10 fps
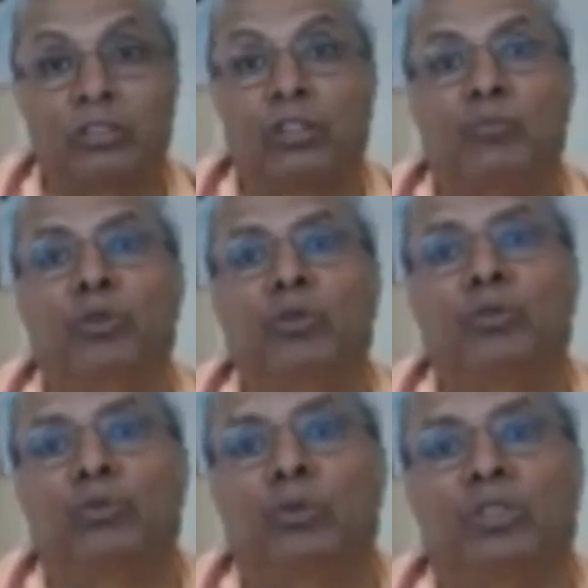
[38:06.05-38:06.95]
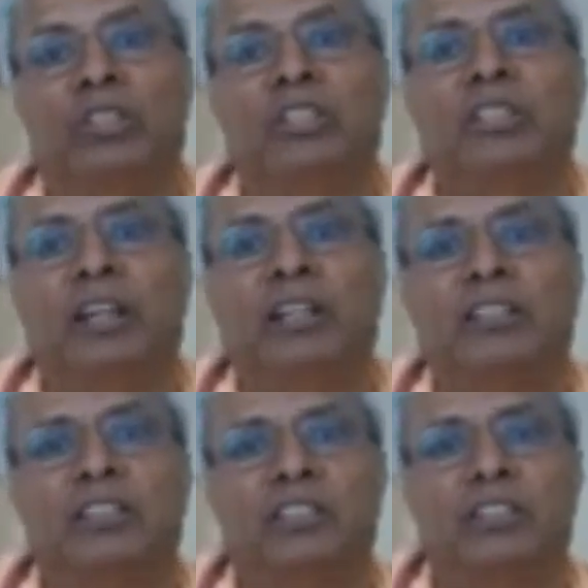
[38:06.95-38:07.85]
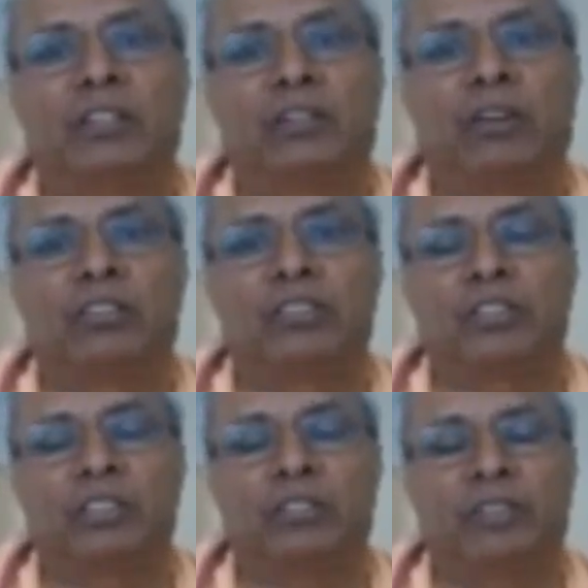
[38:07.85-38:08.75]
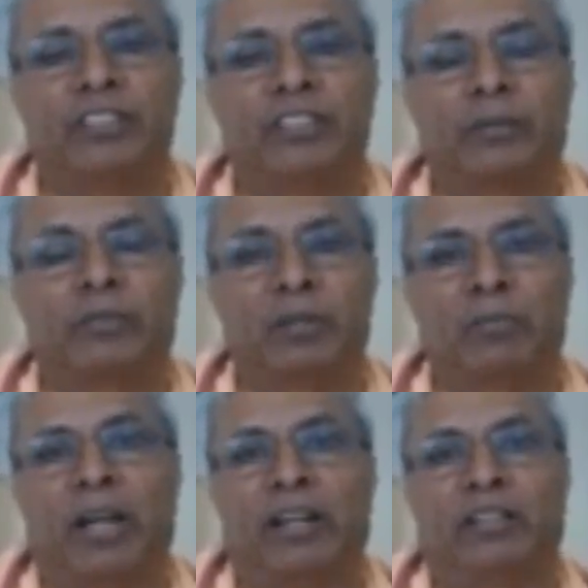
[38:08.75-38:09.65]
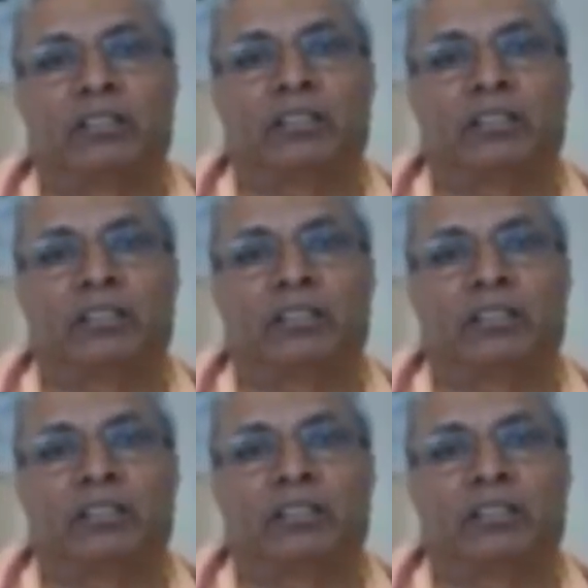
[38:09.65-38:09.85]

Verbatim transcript: Rajo These are the three constituents of the mind.